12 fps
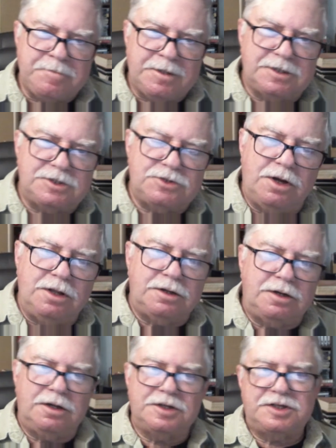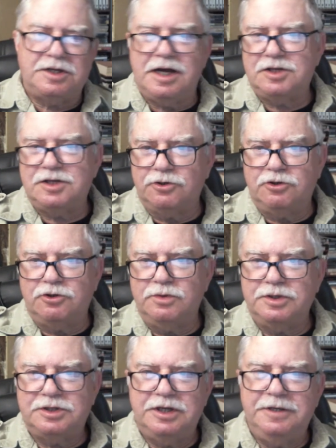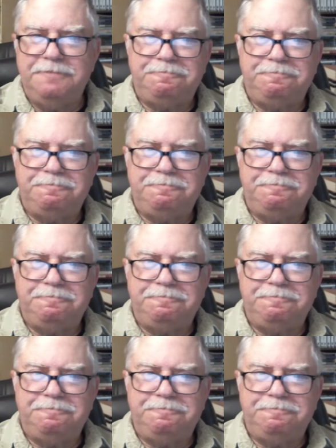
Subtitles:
So all in all, it's a nice looking whiskey,